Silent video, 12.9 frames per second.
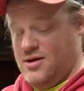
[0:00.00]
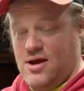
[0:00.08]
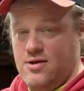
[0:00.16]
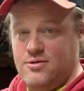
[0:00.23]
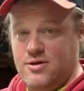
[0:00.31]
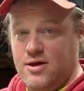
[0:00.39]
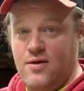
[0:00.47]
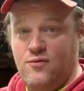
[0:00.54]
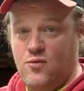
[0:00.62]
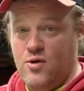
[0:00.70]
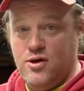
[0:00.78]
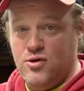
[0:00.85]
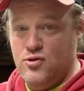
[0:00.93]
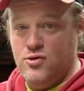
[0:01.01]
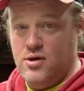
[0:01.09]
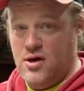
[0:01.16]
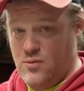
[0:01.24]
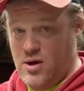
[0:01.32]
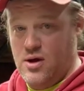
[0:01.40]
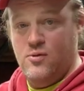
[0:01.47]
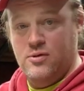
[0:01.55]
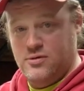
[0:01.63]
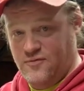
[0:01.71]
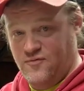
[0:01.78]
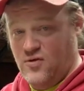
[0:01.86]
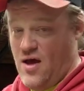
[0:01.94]
announce a giveaway. Usually everybody
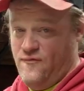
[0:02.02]
wants to.